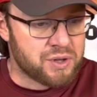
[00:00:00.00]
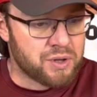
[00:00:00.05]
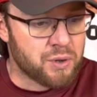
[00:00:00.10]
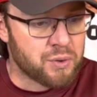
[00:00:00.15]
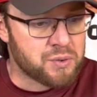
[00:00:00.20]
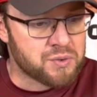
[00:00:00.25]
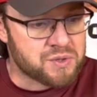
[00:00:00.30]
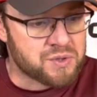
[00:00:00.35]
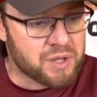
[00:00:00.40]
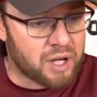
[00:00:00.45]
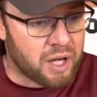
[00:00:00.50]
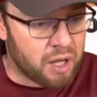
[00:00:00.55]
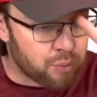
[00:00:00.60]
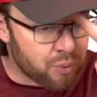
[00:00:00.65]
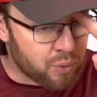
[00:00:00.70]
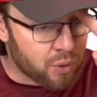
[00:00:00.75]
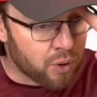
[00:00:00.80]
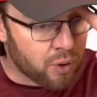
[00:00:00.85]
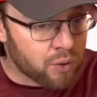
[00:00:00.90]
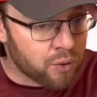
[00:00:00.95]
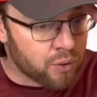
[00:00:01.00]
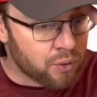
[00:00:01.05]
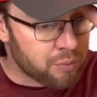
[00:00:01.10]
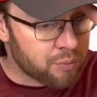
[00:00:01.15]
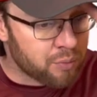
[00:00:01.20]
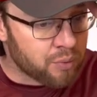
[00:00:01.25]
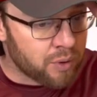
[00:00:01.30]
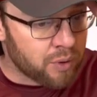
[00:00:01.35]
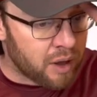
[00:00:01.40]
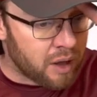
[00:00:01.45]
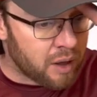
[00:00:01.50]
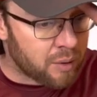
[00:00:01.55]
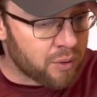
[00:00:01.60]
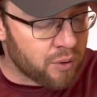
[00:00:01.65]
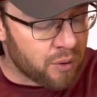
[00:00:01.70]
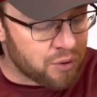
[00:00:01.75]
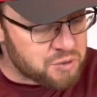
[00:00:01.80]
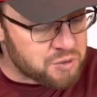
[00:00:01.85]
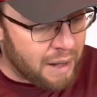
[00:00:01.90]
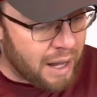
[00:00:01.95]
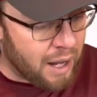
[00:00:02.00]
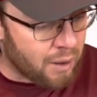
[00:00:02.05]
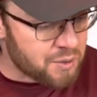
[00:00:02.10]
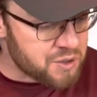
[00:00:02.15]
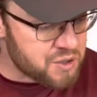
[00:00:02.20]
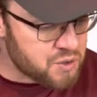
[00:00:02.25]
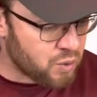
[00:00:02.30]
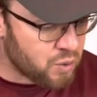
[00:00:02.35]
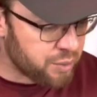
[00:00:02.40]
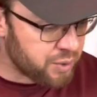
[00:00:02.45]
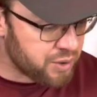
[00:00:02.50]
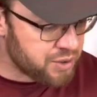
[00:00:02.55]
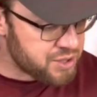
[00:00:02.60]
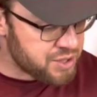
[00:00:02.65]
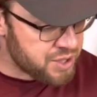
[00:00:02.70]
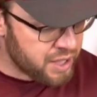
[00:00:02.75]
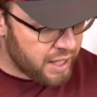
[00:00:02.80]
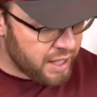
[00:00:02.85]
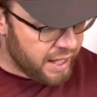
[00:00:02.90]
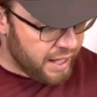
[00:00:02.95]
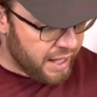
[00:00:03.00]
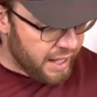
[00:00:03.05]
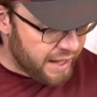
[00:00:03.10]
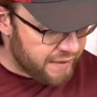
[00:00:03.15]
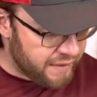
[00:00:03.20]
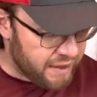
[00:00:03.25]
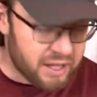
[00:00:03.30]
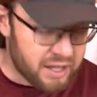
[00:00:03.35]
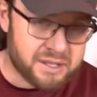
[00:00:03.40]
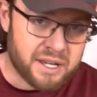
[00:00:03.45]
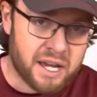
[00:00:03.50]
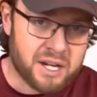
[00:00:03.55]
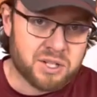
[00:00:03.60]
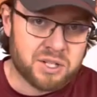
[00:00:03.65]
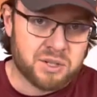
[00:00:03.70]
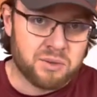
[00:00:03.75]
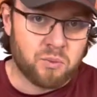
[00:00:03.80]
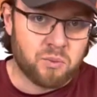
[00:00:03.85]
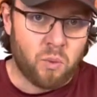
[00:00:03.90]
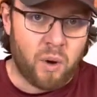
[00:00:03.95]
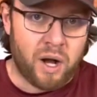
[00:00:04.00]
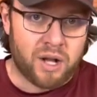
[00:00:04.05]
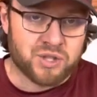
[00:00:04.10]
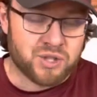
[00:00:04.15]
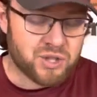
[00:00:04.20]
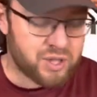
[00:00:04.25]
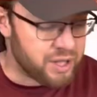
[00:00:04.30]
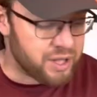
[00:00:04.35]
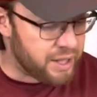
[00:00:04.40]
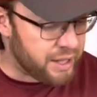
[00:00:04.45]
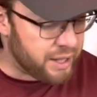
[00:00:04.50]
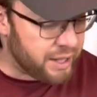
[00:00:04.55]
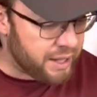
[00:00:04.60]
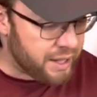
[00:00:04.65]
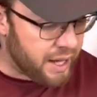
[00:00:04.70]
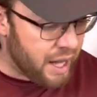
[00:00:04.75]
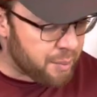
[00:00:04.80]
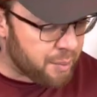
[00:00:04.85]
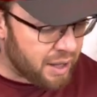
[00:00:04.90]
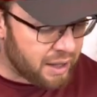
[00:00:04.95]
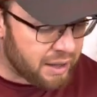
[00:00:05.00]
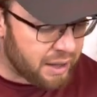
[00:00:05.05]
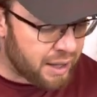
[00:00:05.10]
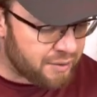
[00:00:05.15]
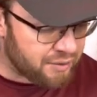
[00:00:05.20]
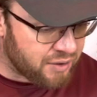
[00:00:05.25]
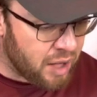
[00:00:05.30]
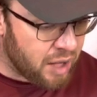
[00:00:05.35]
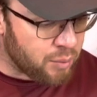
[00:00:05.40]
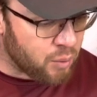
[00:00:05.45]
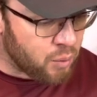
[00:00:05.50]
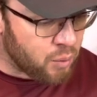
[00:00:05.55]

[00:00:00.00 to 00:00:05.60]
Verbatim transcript: those uh, pro uh, or those Power Swimmers. And then I was actually watching uh, M L F a couple